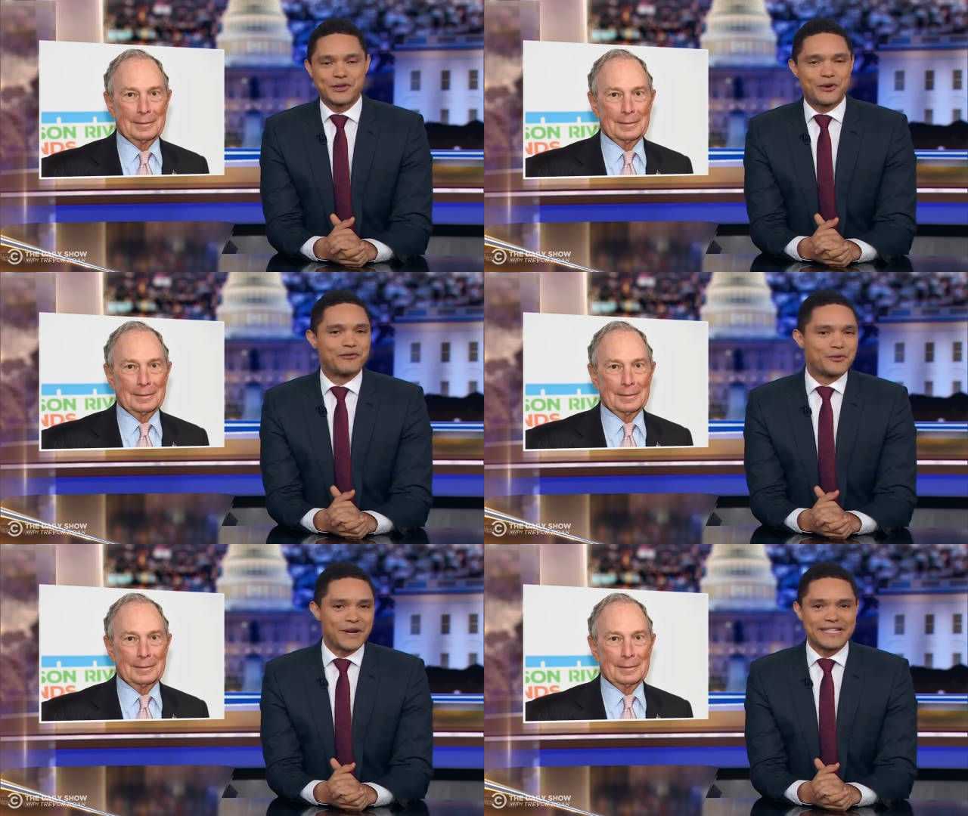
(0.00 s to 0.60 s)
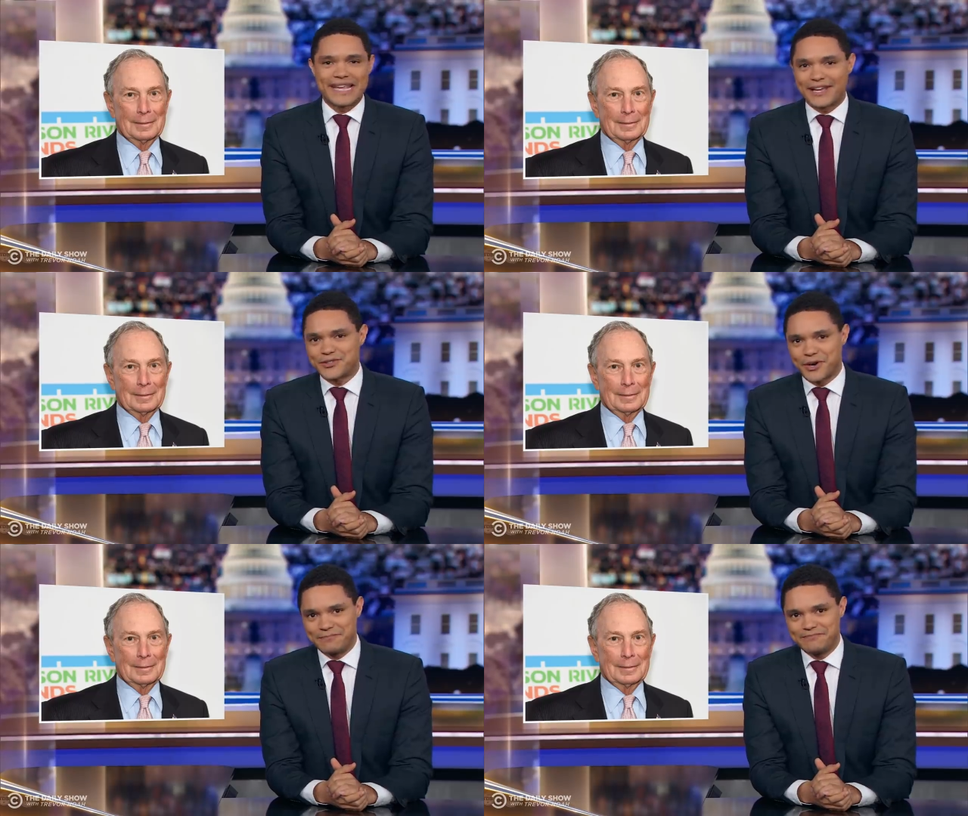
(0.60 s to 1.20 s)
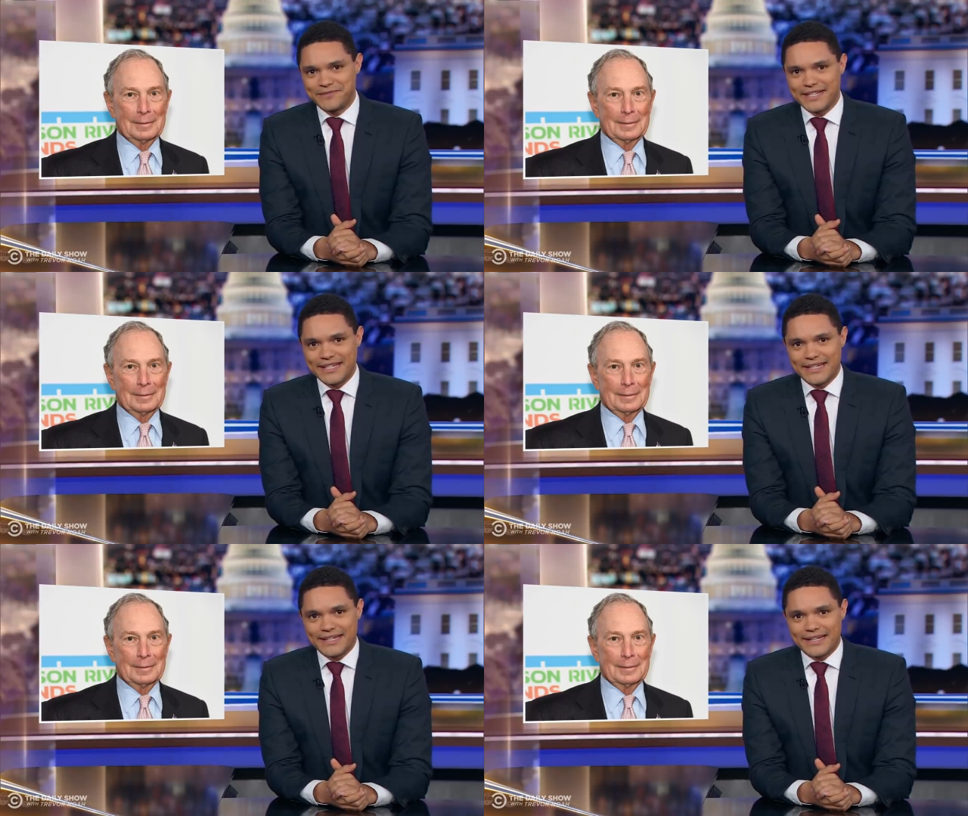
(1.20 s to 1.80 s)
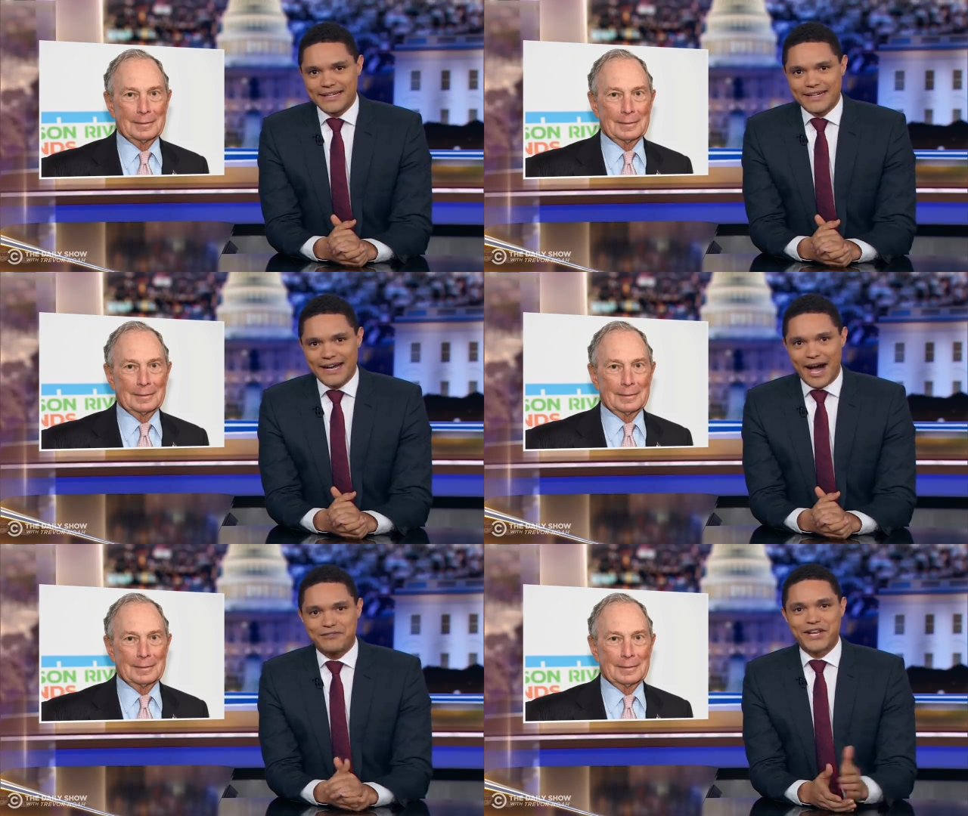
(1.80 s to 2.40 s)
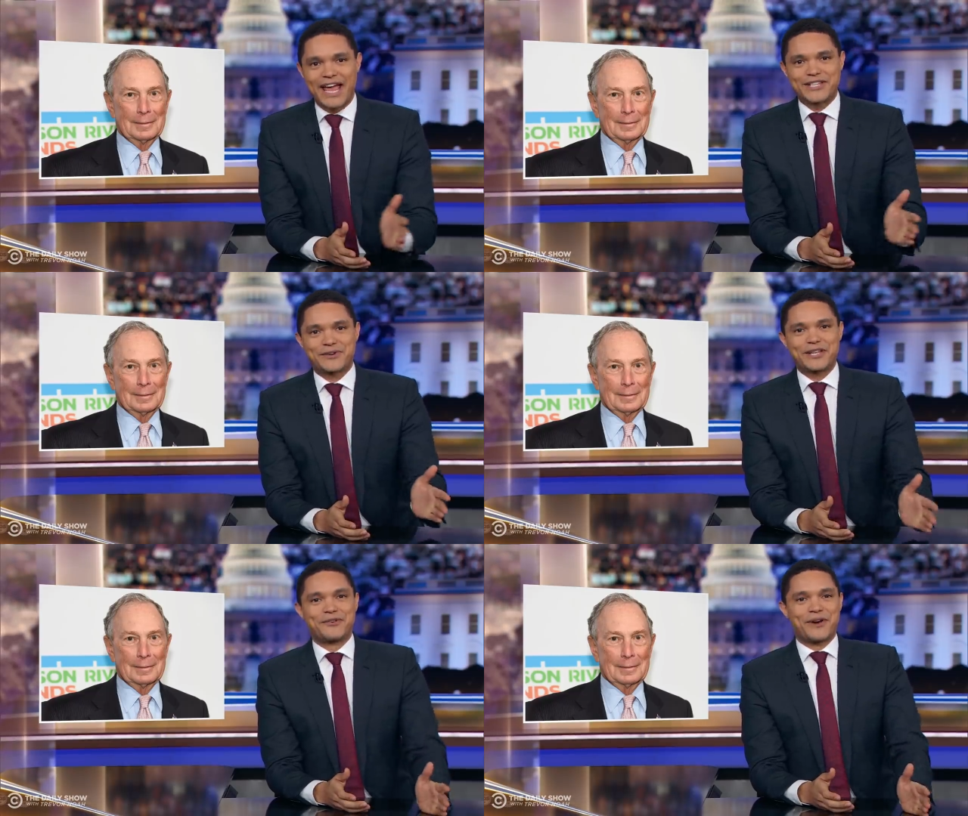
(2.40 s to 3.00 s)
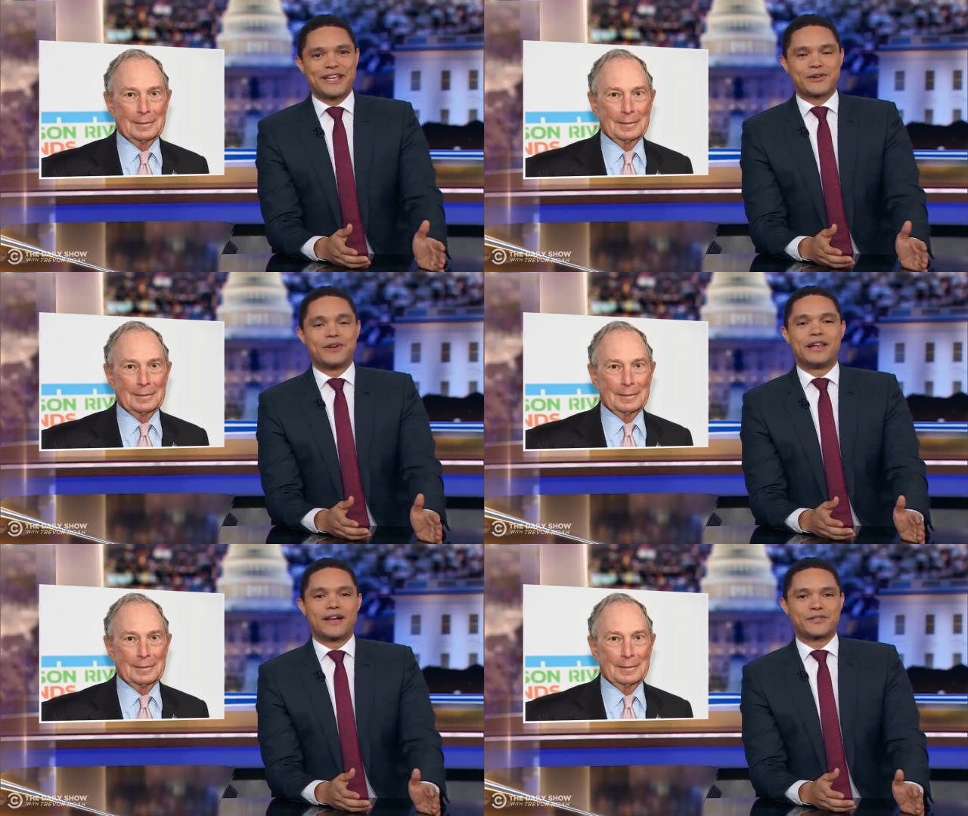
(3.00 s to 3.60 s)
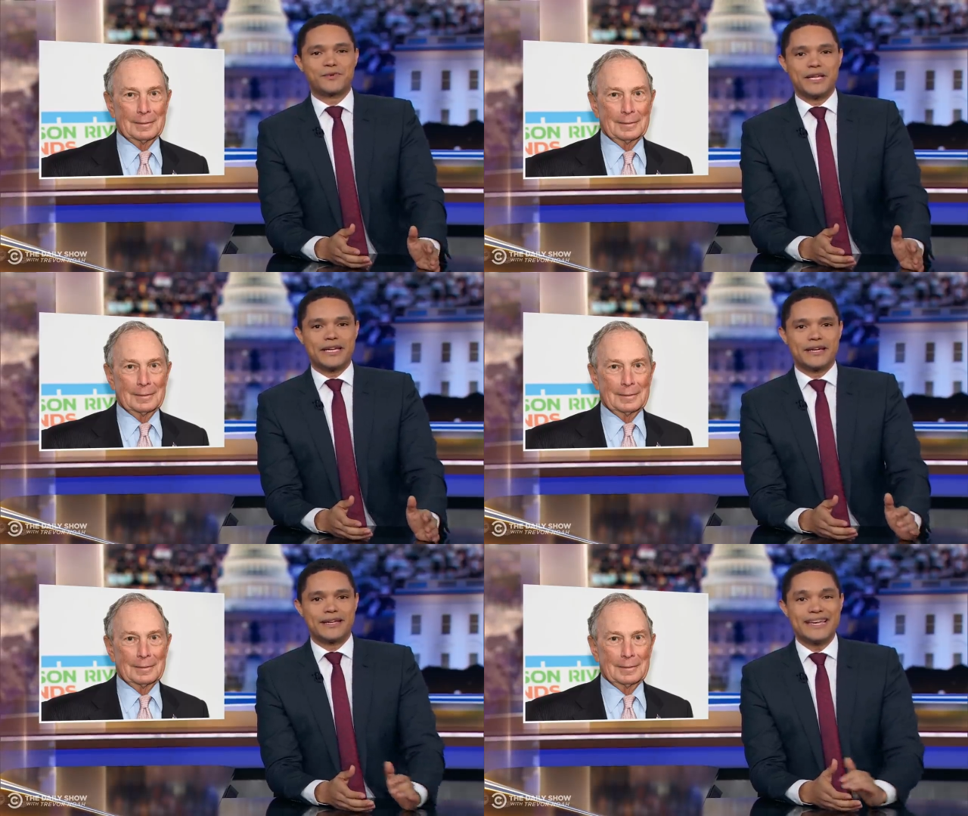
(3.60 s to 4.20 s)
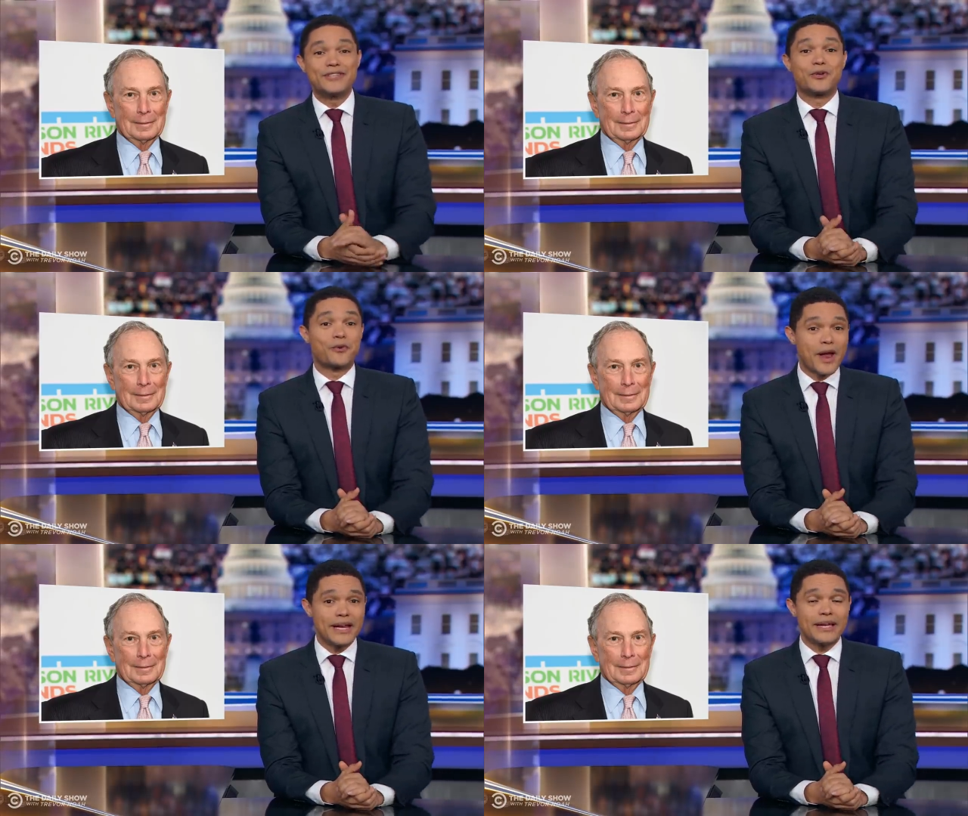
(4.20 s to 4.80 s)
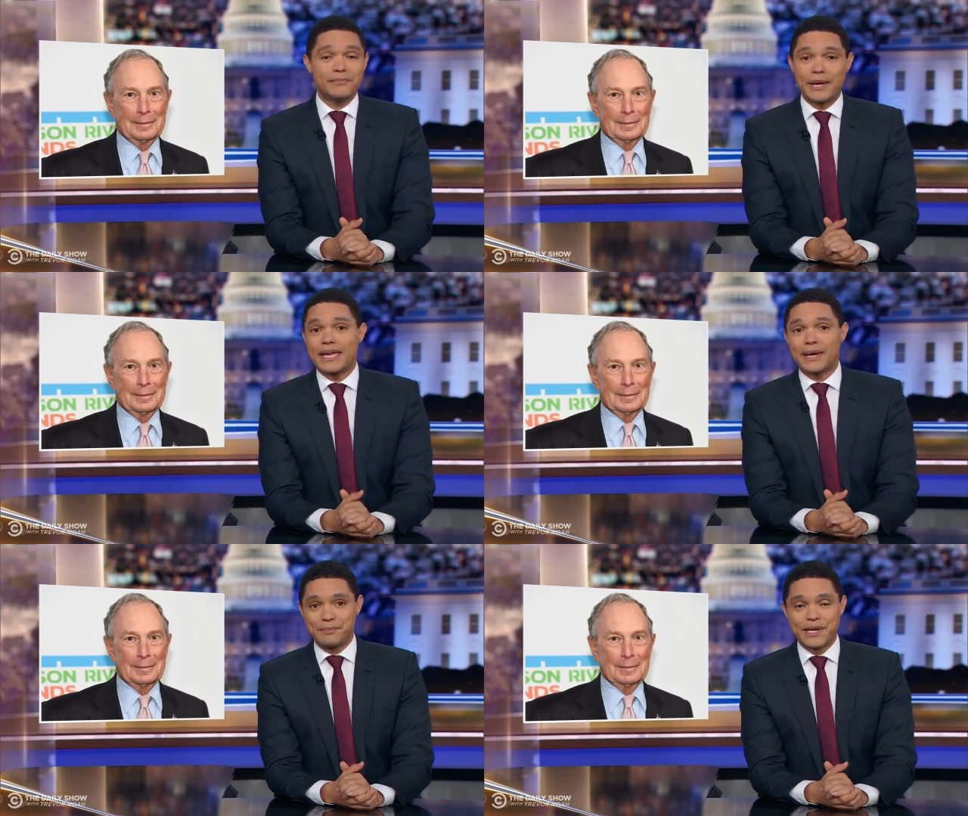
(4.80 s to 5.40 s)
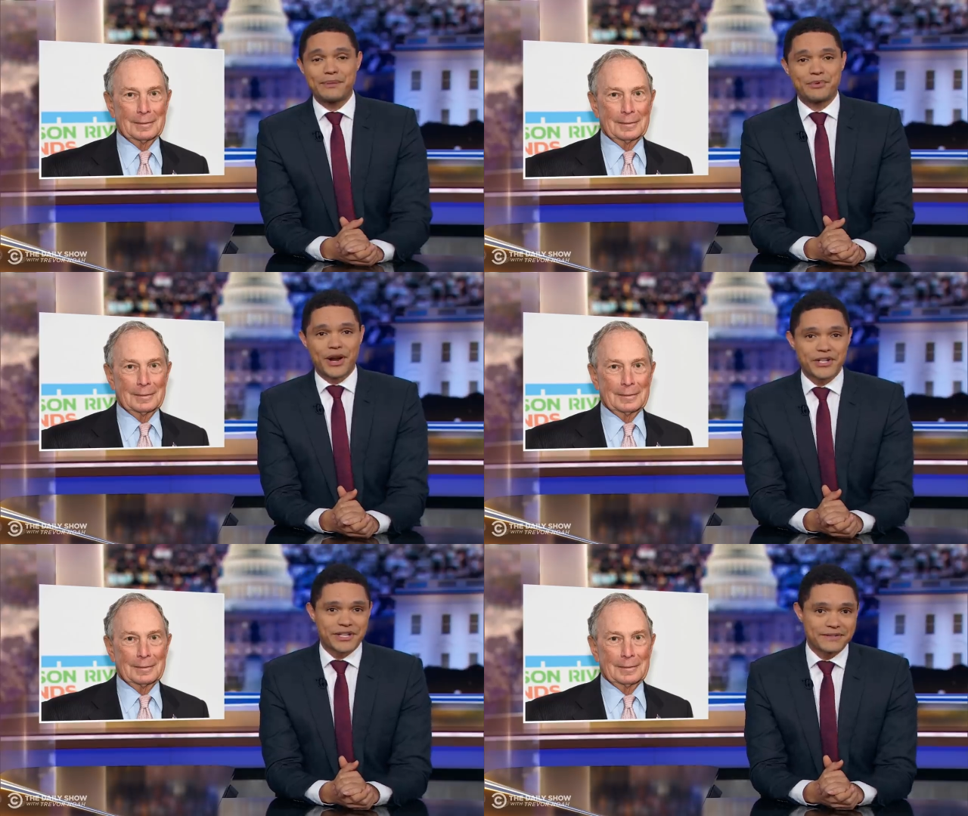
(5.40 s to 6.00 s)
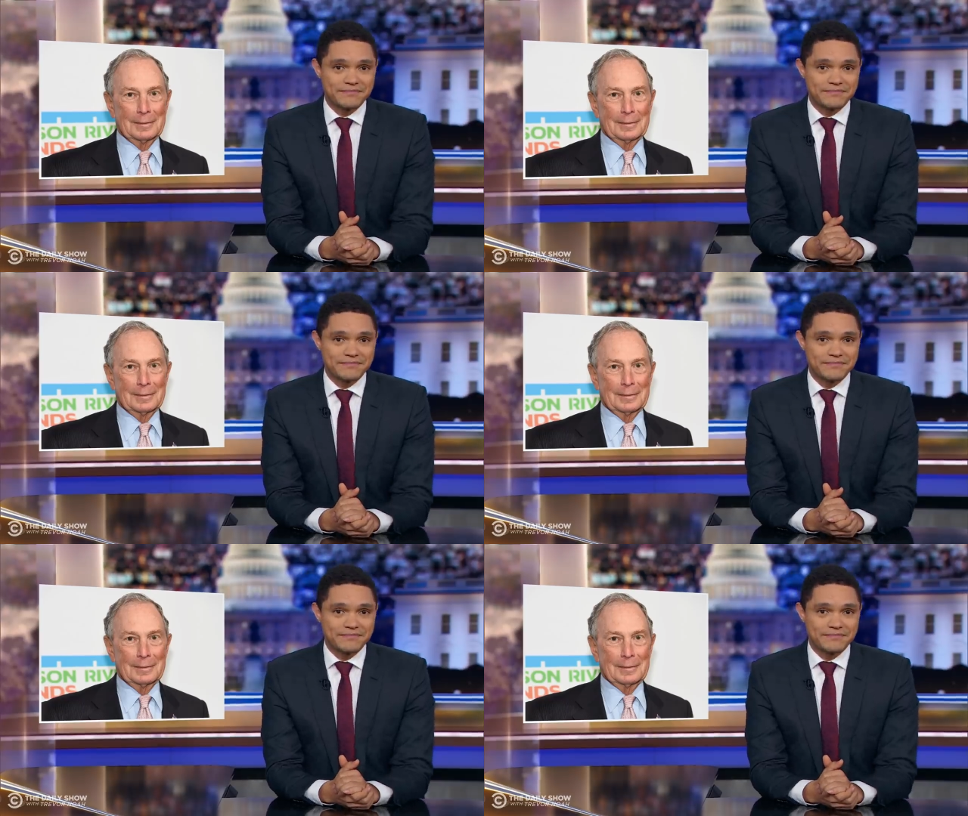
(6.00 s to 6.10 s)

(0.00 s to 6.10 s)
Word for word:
Speaker 1: Lord of the Rings extra. After entering the race only last week, he's already making a big impression.